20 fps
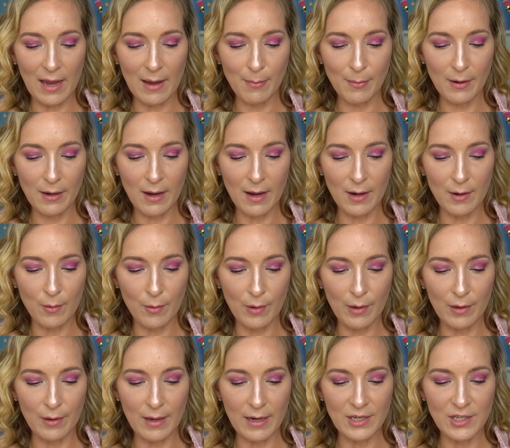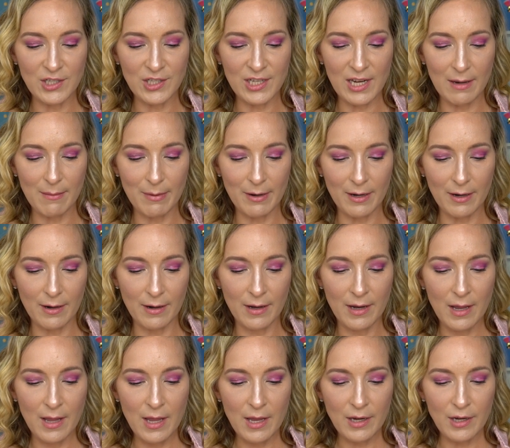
apricot oil and shea butter.